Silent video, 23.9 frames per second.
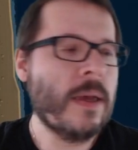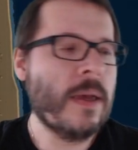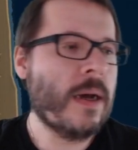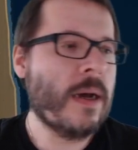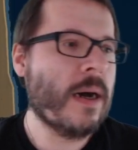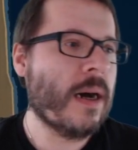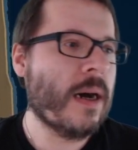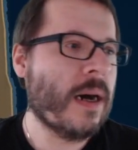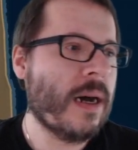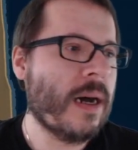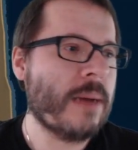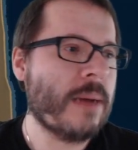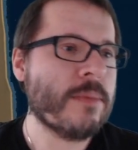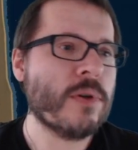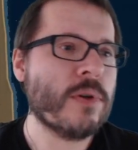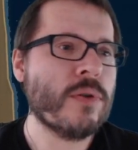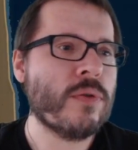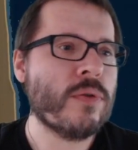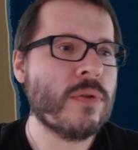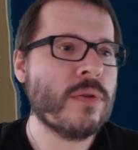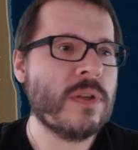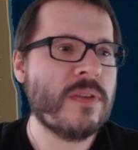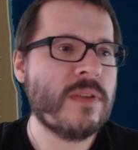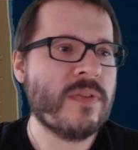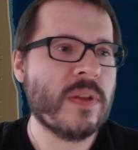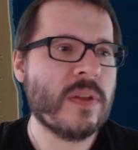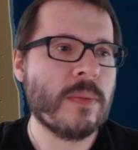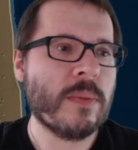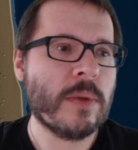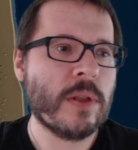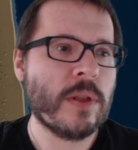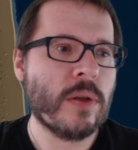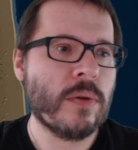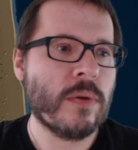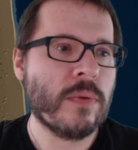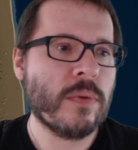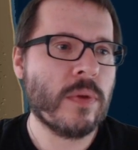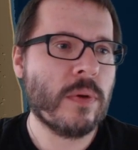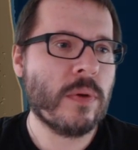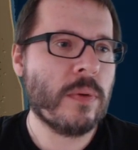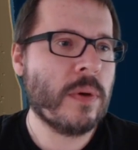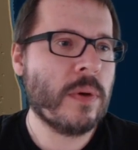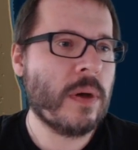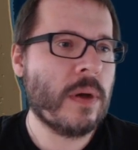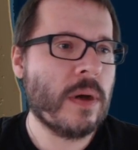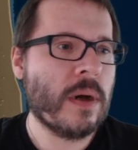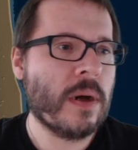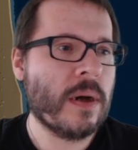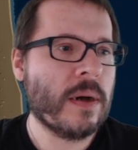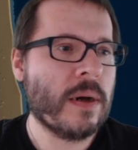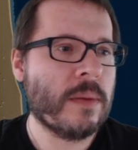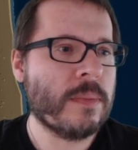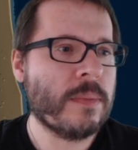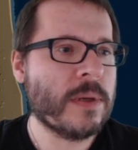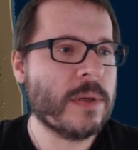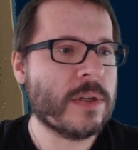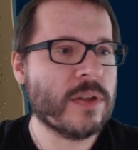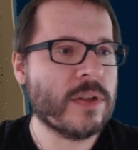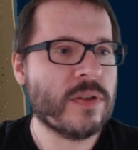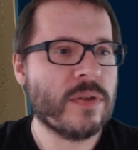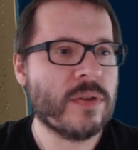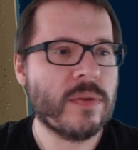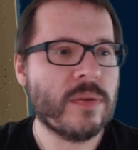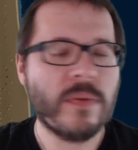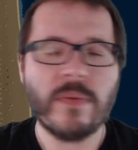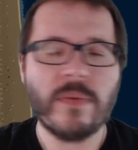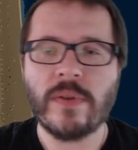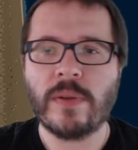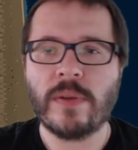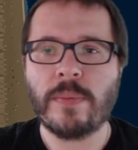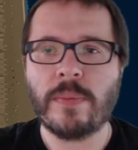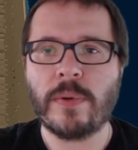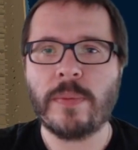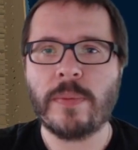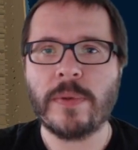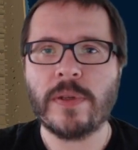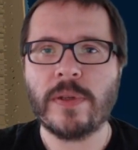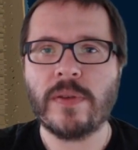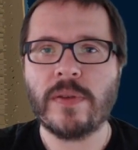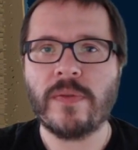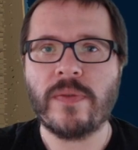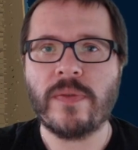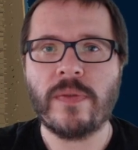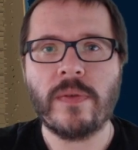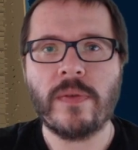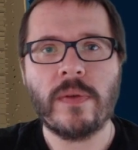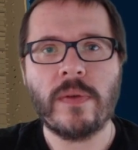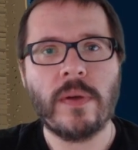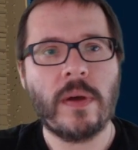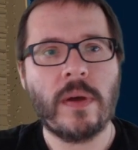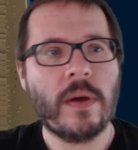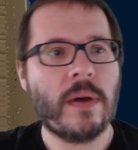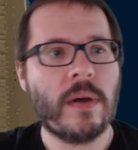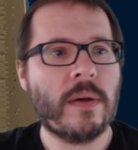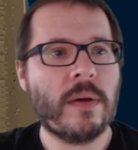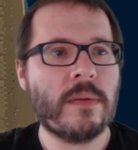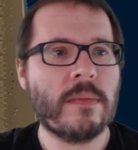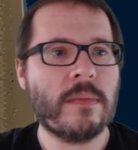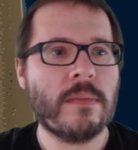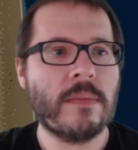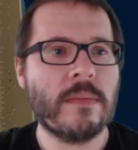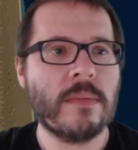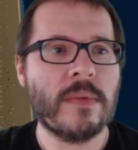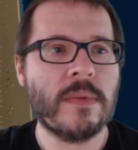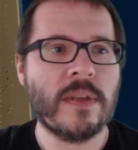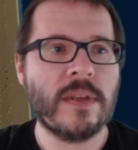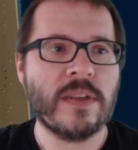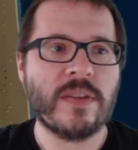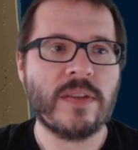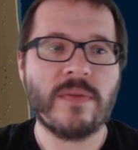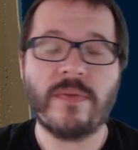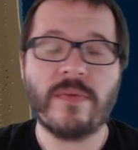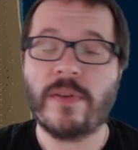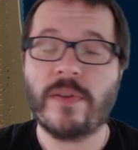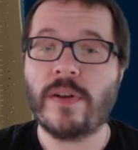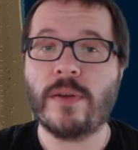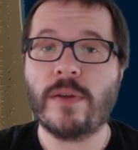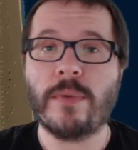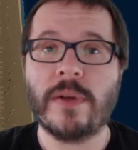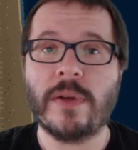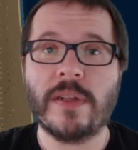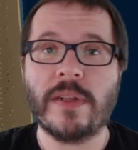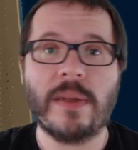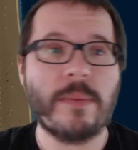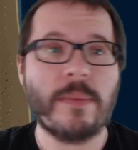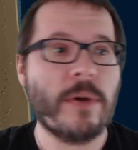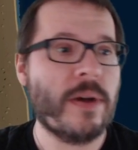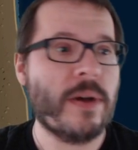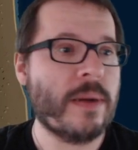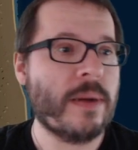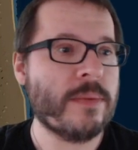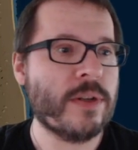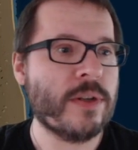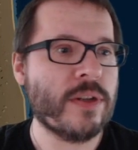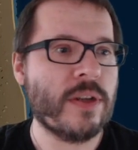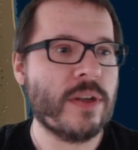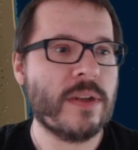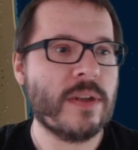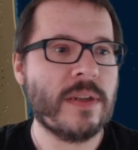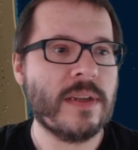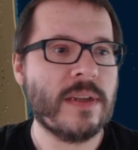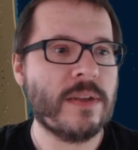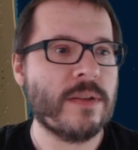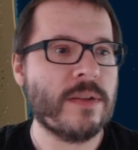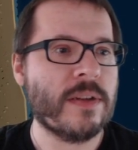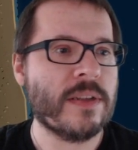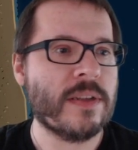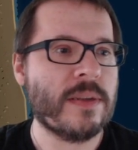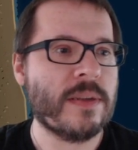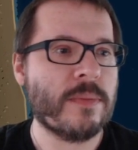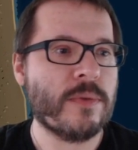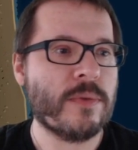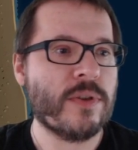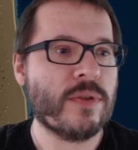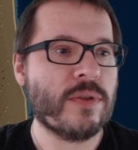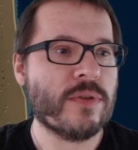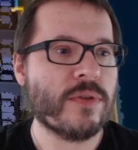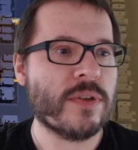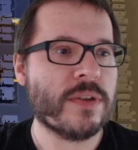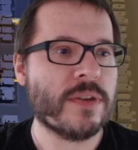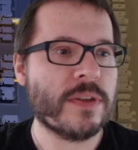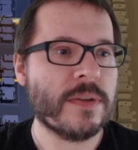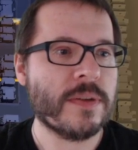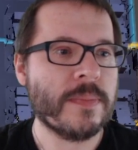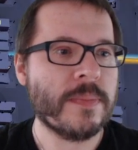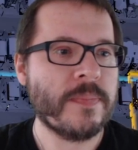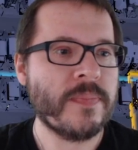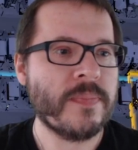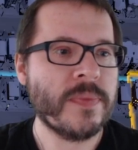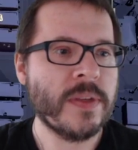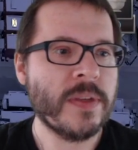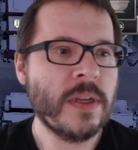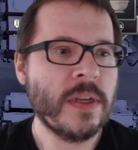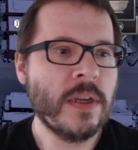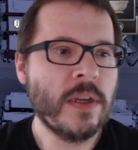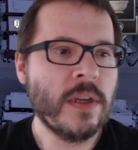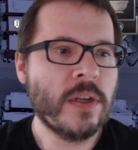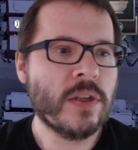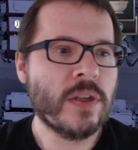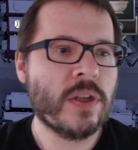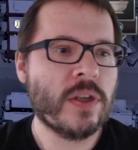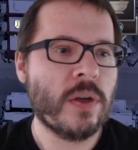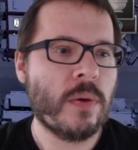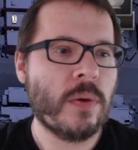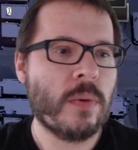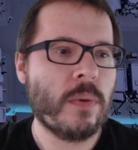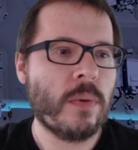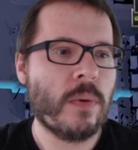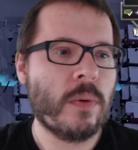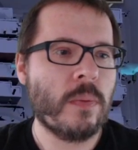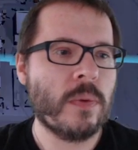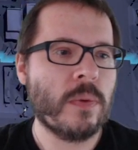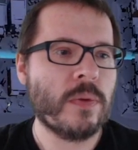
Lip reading: I'm going to leave them alone though, because for the purpose of this very quick demo, I'm just going to take a look at some resources. So what